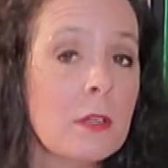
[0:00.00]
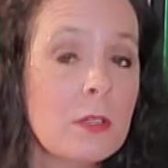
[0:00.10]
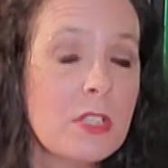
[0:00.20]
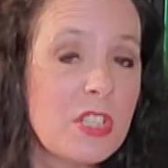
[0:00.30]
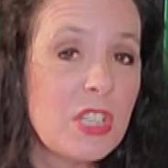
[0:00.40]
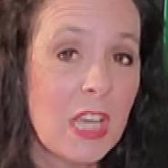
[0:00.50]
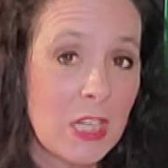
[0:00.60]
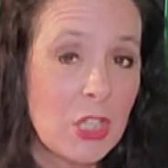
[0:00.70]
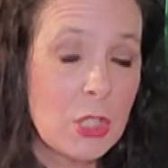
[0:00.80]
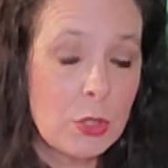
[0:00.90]

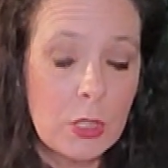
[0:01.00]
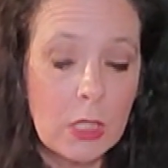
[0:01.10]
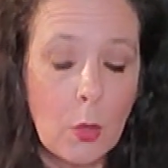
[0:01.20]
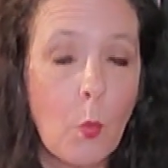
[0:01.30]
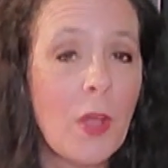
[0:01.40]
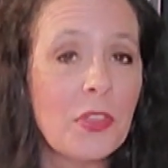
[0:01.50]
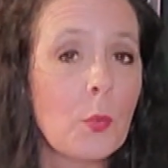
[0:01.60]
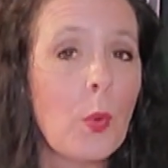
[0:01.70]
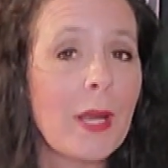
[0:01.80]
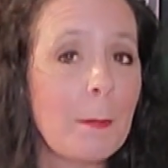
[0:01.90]
stitch, you know, what the
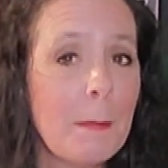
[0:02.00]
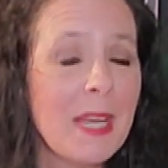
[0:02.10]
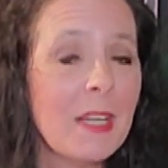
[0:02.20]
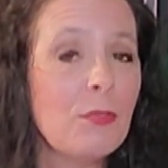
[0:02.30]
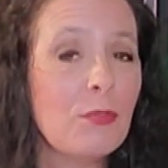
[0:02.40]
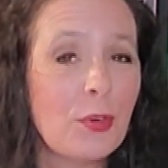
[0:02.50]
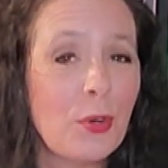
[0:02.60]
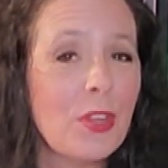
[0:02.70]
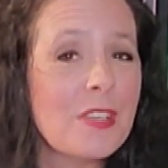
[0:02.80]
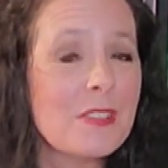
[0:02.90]
recommended
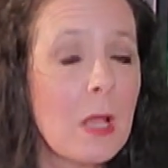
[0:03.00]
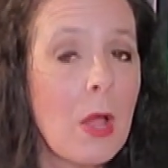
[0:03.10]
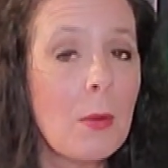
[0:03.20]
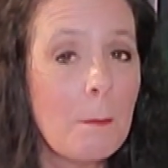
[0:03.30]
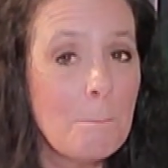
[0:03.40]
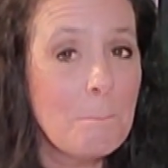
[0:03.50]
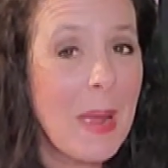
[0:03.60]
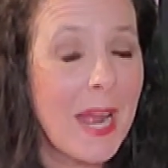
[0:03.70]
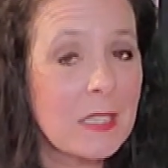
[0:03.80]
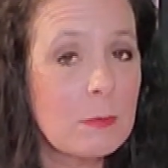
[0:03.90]
furthest
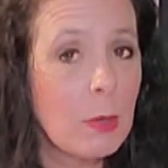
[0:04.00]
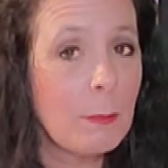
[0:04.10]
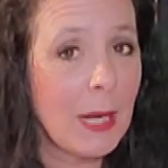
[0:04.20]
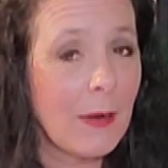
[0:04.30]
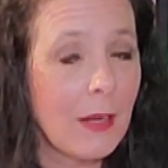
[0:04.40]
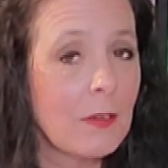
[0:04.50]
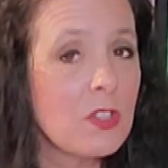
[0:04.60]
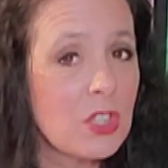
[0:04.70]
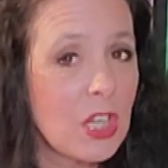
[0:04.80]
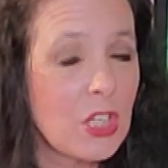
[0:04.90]
maximum area of
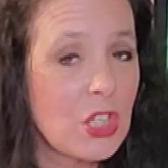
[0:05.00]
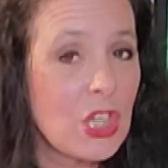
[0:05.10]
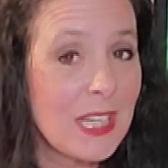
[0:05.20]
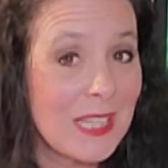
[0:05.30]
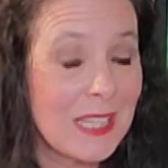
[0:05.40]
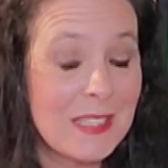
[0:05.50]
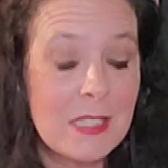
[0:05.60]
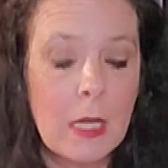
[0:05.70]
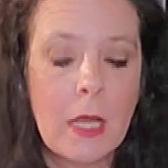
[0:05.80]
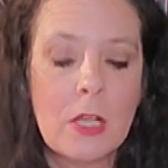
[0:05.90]
stitch
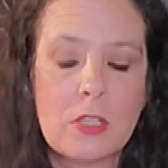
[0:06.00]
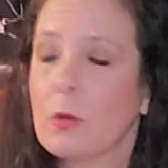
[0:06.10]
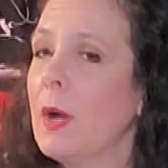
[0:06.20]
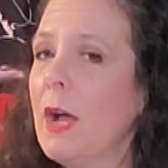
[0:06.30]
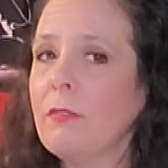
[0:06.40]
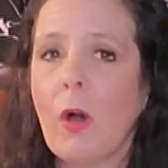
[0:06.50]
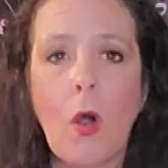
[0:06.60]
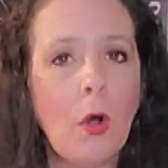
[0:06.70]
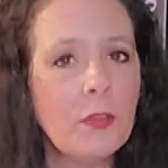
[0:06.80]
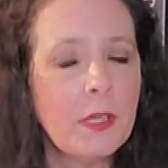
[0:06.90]
is. So I have
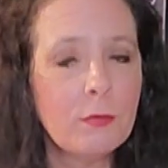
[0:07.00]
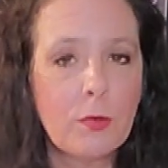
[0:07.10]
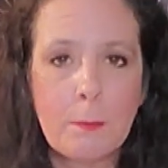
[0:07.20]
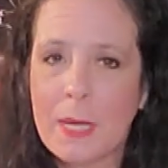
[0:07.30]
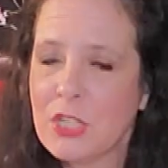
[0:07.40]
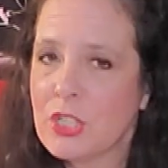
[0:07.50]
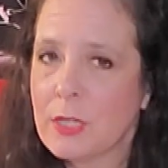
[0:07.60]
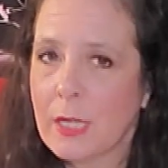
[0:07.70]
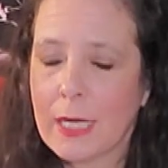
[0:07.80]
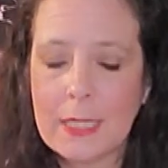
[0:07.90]
all the information
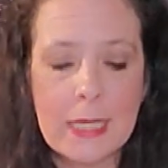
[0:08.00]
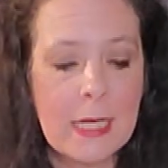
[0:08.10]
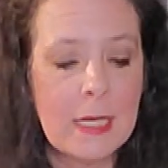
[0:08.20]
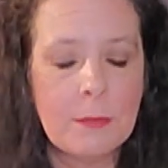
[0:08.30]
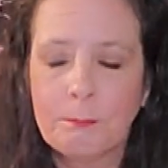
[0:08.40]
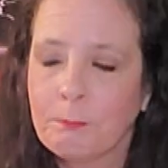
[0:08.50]
that I need.